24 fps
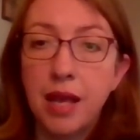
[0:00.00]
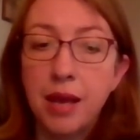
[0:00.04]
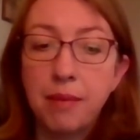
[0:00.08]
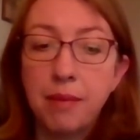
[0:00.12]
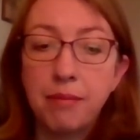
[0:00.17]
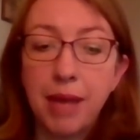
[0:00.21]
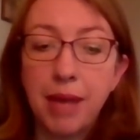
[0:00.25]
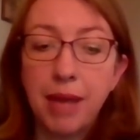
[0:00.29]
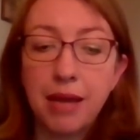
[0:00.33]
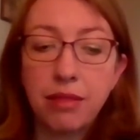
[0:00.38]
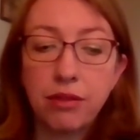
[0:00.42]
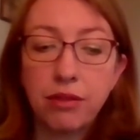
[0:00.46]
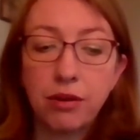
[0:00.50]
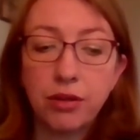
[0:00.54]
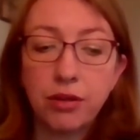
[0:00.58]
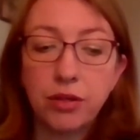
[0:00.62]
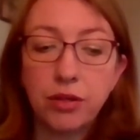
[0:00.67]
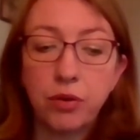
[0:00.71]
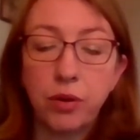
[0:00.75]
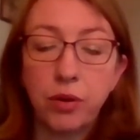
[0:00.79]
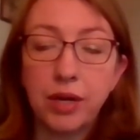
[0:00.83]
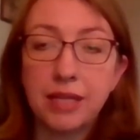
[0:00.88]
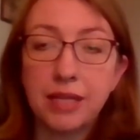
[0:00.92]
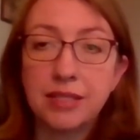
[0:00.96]
My third
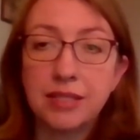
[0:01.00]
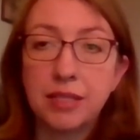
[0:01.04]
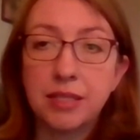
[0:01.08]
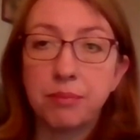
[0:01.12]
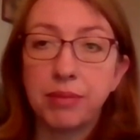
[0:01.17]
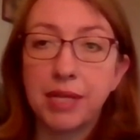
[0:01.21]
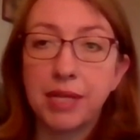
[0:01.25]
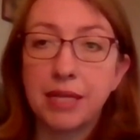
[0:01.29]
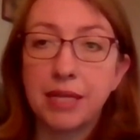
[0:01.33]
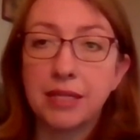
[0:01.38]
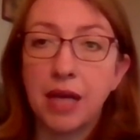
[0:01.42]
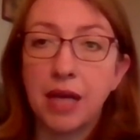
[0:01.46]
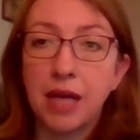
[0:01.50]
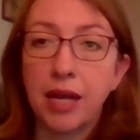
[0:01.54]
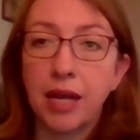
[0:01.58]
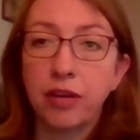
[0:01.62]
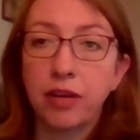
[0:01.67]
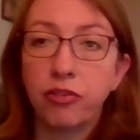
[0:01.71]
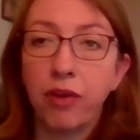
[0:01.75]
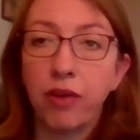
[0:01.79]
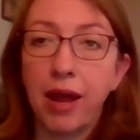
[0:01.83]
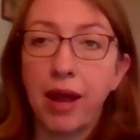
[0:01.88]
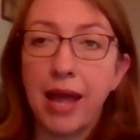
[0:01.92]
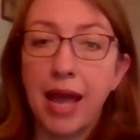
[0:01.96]
chord is simply a
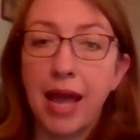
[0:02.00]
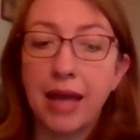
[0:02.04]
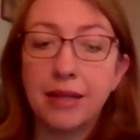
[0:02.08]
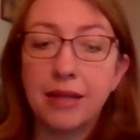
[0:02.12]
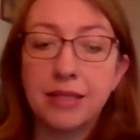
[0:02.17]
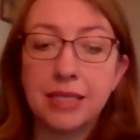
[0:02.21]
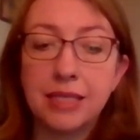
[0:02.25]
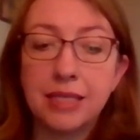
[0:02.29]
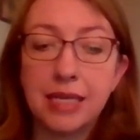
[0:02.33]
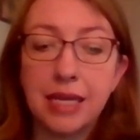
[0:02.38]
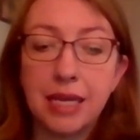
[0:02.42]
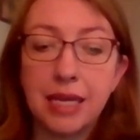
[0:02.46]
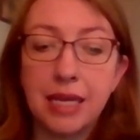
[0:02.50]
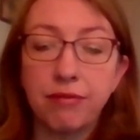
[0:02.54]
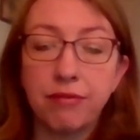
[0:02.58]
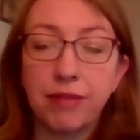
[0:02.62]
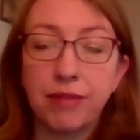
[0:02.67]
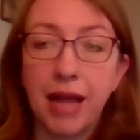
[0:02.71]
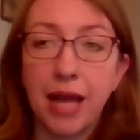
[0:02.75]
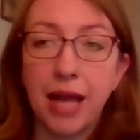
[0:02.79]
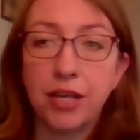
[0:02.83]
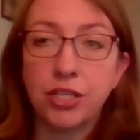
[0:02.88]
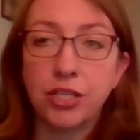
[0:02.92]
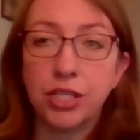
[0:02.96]
tonic triad, C, E
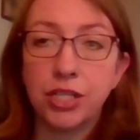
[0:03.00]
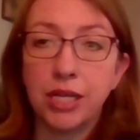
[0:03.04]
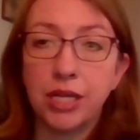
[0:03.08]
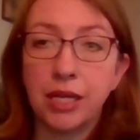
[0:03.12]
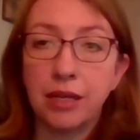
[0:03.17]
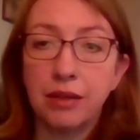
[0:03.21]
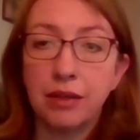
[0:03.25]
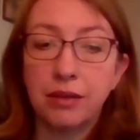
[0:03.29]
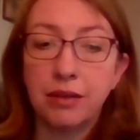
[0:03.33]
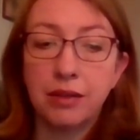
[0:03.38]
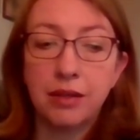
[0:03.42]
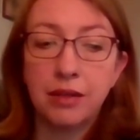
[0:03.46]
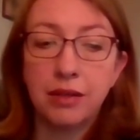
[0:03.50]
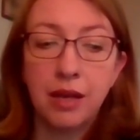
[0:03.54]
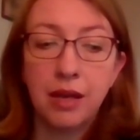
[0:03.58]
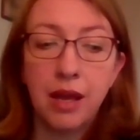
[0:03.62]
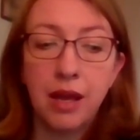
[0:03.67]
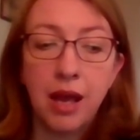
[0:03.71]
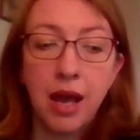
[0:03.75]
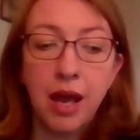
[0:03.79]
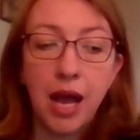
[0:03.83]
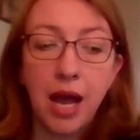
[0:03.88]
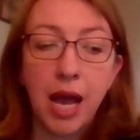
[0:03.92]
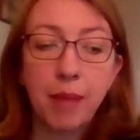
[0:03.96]
flat, G.
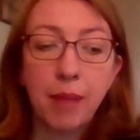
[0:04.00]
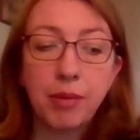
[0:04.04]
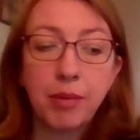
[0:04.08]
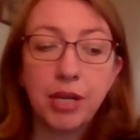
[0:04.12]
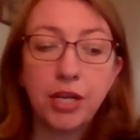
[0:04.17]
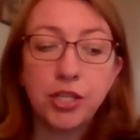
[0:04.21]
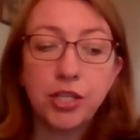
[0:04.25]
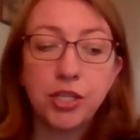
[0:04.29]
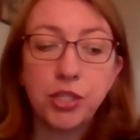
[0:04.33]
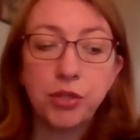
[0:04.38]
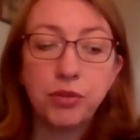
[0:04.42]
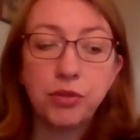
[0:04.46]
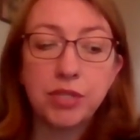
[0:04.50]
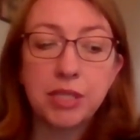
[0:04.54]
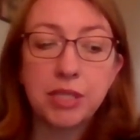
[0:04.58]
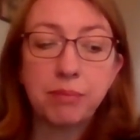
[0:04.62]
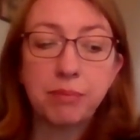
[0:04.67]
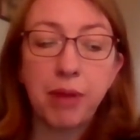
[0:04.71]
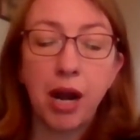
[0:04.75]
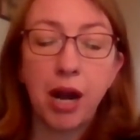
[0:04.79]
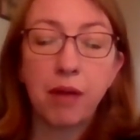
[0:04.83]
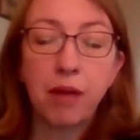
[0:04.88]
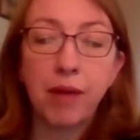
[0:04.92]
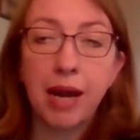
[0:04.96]
I'm going to choose to
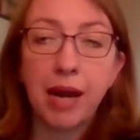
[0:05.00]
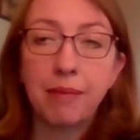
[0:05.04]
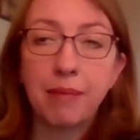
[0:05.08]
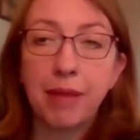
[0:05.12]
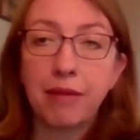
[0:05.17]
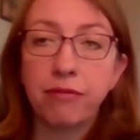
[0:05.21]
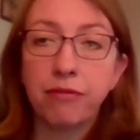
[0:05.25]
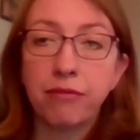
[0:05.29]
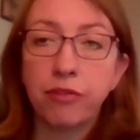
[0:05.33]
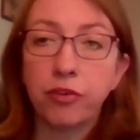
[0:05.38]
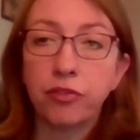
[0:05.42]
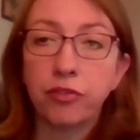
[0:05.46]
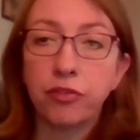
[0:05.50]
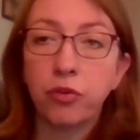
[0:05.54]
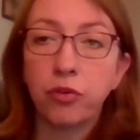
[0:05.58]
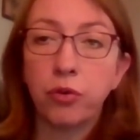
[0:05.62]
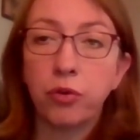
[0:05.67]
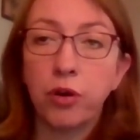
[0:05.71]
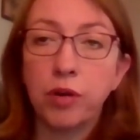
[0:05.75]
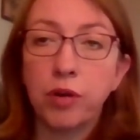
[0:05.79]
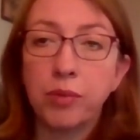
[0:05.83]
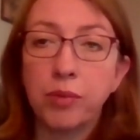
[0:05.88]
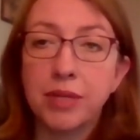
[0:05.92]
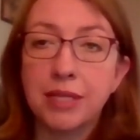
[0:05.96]
part write my first
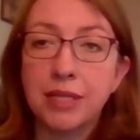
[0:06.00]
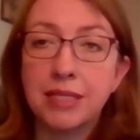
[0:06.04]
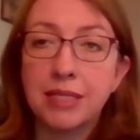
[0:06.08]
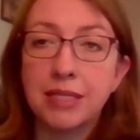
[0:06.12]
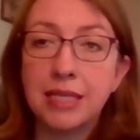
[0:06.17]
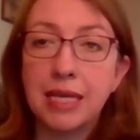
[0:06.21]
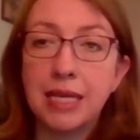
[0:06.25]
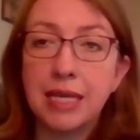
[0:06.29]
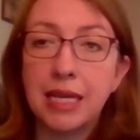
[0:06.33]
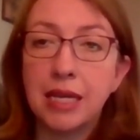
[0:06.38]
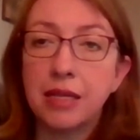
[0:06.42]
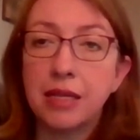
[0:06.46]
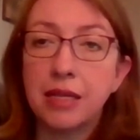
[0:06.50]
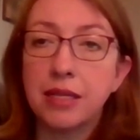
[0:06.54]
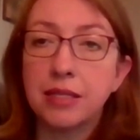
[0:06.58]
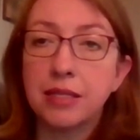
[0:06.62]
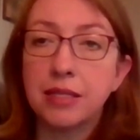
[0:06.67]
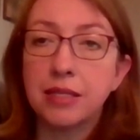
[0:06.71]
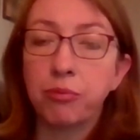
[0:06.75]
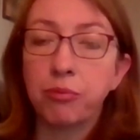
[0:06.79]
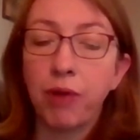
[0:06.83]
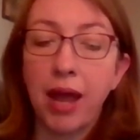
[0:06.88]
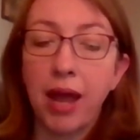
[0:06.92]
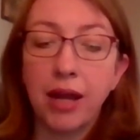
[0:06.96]
chord with a C in the
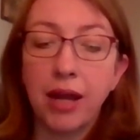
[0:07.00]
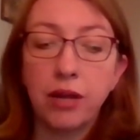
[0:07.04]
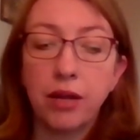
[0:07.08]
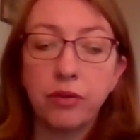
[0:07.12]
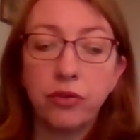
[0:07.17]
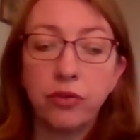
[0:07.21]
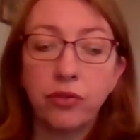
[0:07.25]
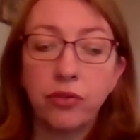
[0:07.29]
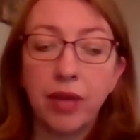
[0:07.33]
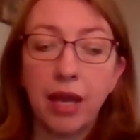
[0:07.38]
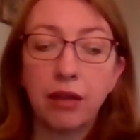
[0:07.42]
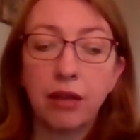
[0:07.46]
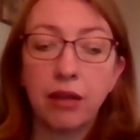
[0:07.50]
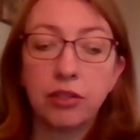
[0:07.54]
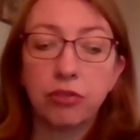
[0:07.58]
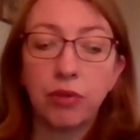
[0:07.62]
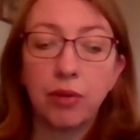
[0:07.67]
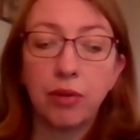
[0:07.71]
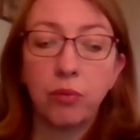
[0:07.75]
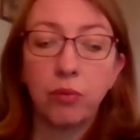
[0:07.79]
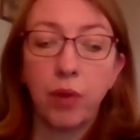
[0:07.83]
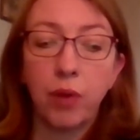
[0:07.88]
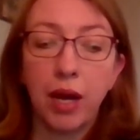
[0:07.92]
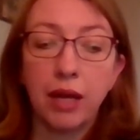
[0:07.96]
soprano, scale
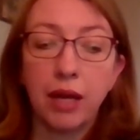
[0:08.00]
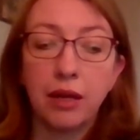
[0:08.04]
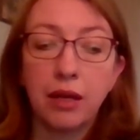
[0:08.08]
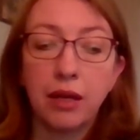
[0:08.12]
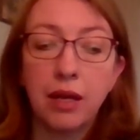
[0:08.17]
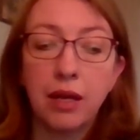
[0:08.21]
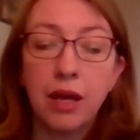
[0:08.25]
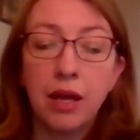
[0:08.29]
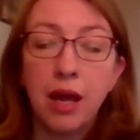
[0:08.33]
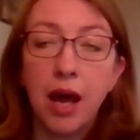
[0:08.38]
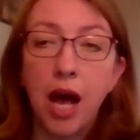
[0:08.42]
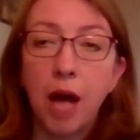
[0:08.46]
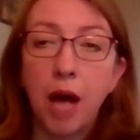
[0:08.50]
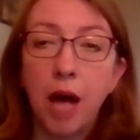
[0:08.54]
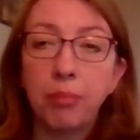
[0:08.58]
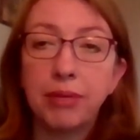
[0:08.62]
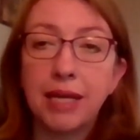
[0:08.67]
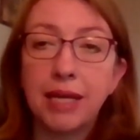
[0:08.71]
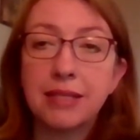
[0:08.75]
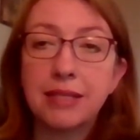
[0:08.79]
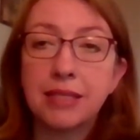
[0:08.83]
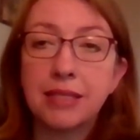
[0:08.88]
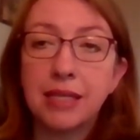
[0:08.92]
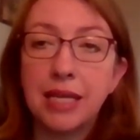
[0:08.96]
degree 1. I'll
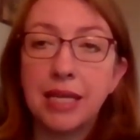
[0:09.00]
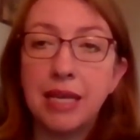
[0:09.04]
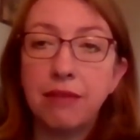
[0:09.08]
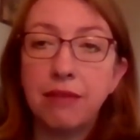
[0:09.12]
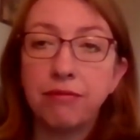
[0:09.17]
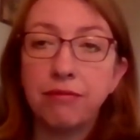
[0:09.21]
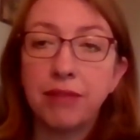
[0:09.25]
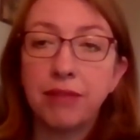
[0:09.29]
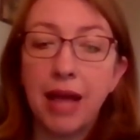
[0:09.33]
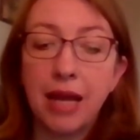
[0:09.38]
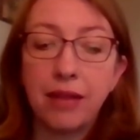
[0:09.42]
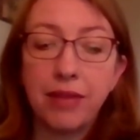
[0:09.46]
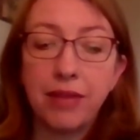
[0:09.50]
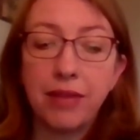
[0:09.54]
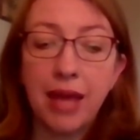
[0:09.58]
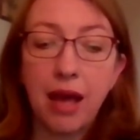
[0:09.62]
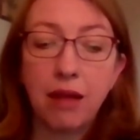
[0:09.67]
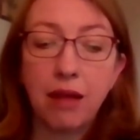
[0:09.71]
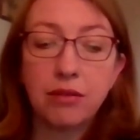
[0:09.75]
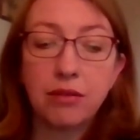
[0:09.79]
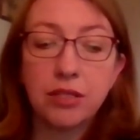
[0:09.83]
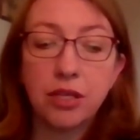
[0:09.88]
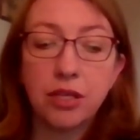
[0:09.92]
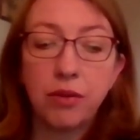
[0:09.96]
place an E flat in the
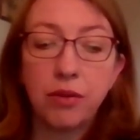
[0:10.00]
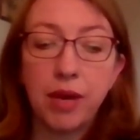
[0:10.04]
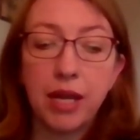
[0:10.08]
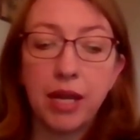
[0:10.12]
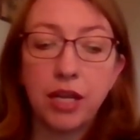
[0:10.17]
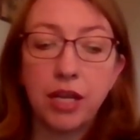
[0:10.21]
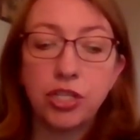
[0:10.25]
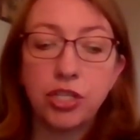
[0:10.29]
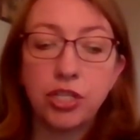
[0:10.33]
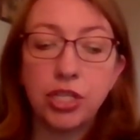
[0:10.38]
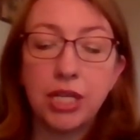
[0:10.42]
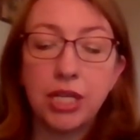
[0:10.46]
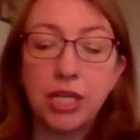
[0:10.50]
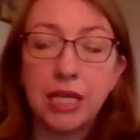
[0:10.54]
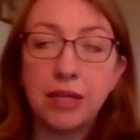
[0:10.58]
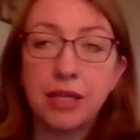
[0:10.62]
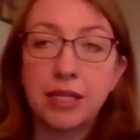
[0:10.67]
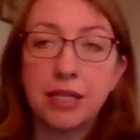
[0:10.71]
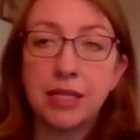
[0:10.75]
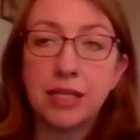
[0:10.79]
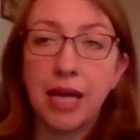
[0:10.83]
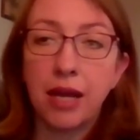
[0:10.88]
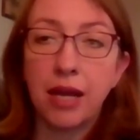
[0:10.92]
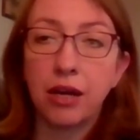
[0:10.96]
alto and a G in
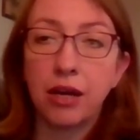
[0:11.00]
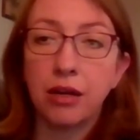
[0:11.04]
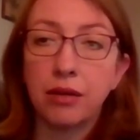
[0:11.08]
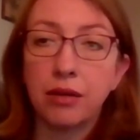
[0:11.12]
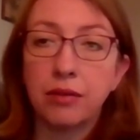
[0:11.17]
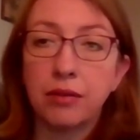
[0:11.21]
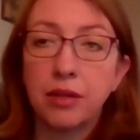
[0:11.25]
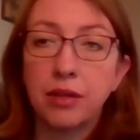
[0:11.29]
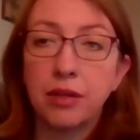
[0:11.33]
the tenor.